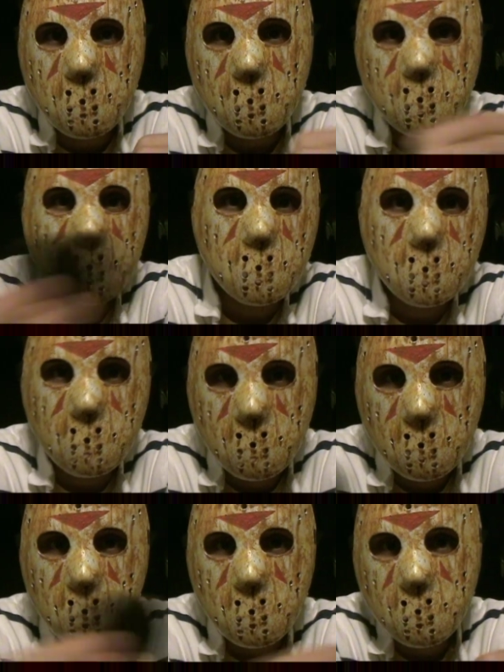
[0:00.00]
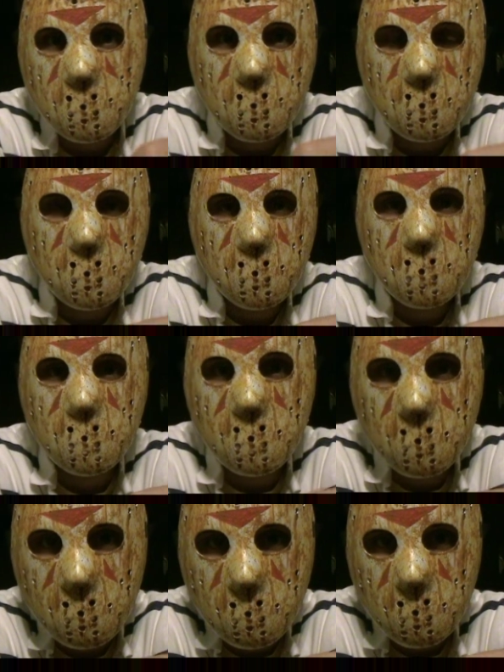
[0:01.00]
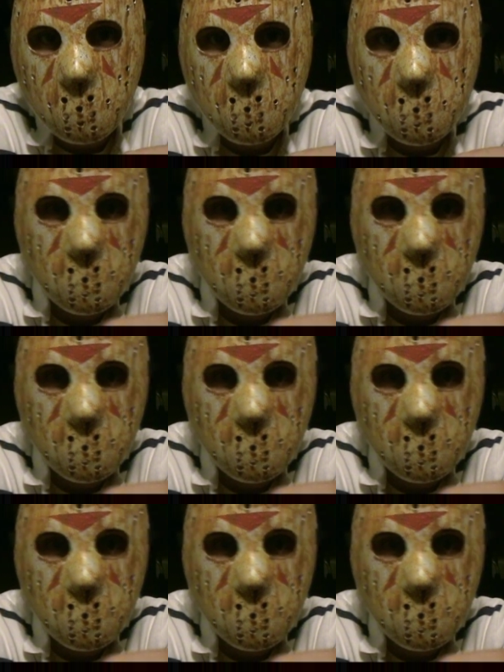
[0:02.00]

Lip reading: Check out my blog; it's going to be awesome.